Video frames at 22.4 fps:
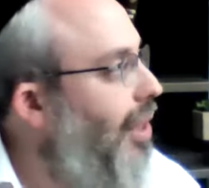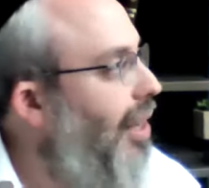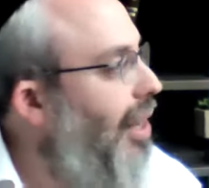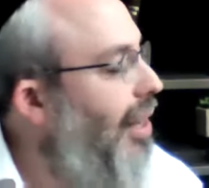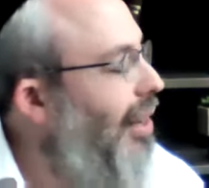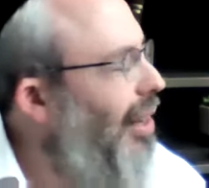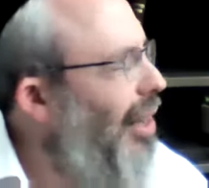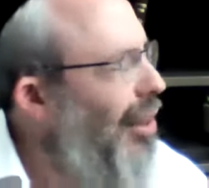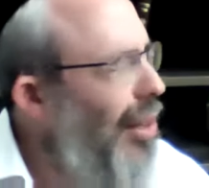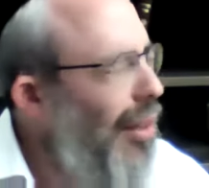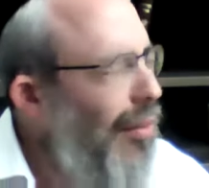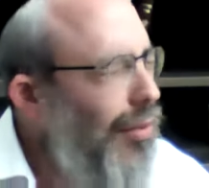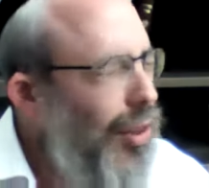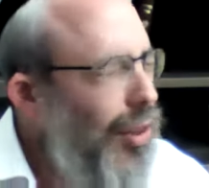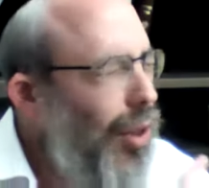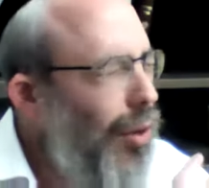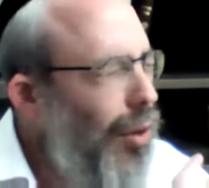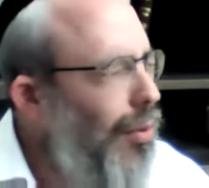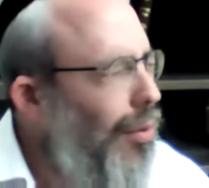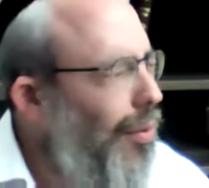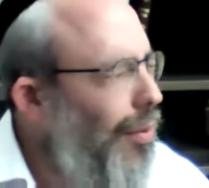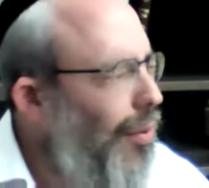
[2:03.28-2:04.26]
it. And they've
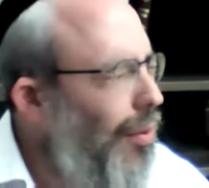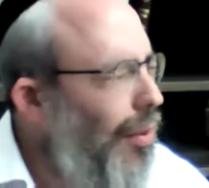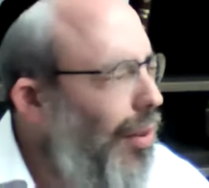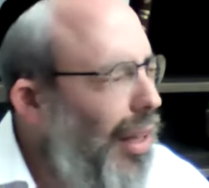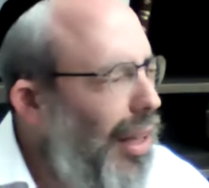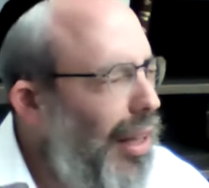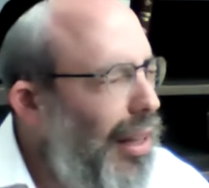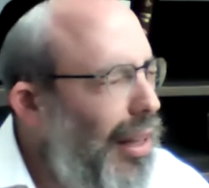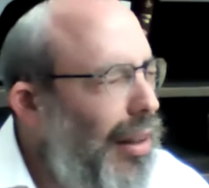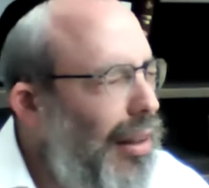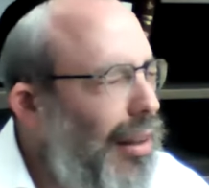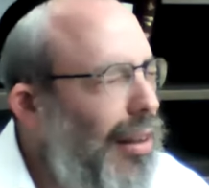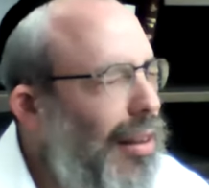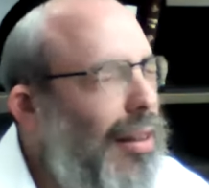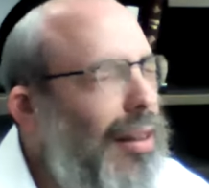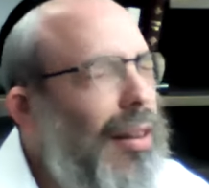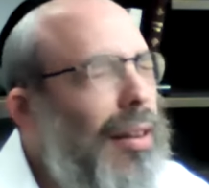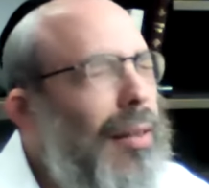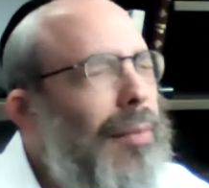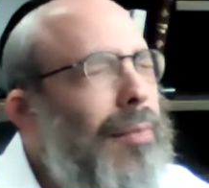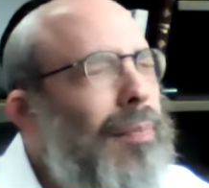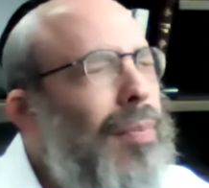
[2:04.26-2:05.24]
shown
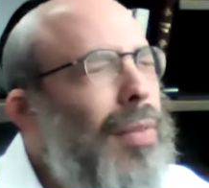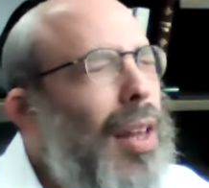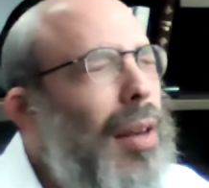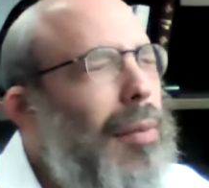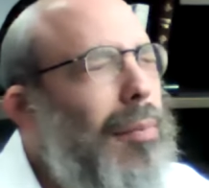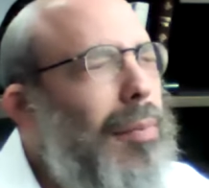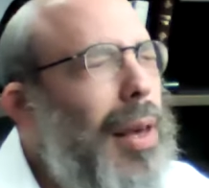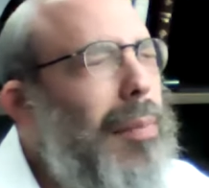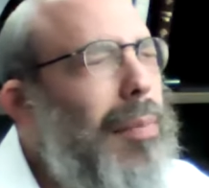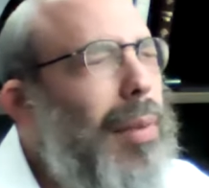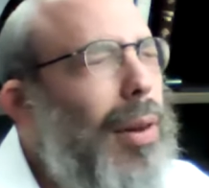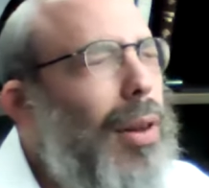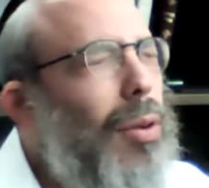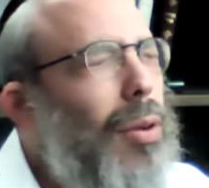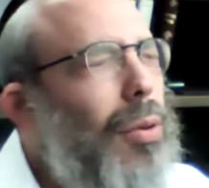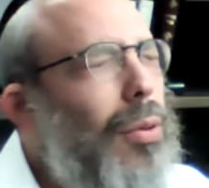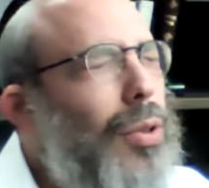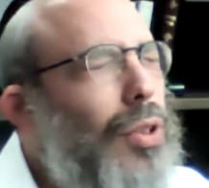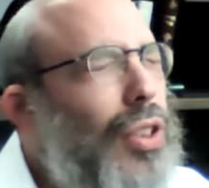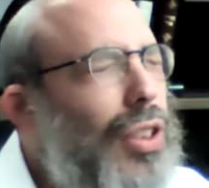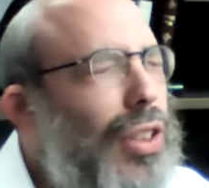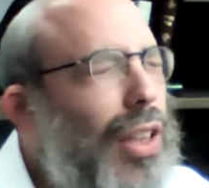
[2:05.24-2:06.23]
in people
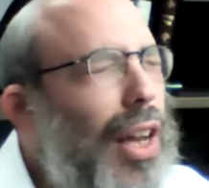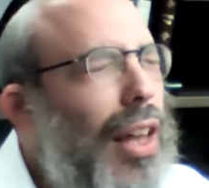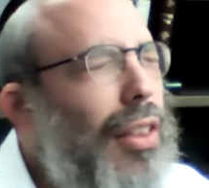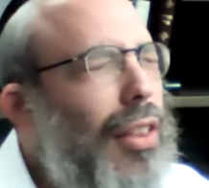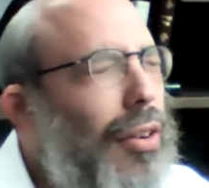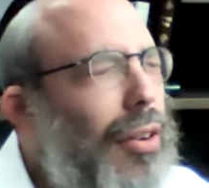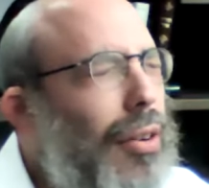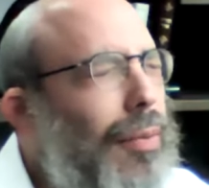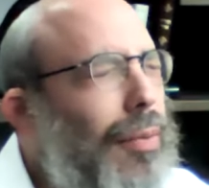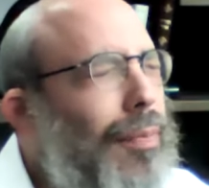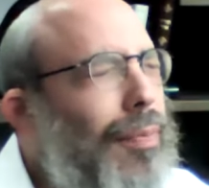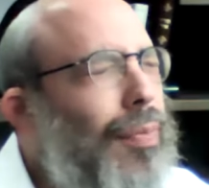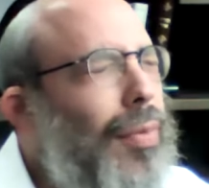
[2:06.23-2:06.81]
who stutter,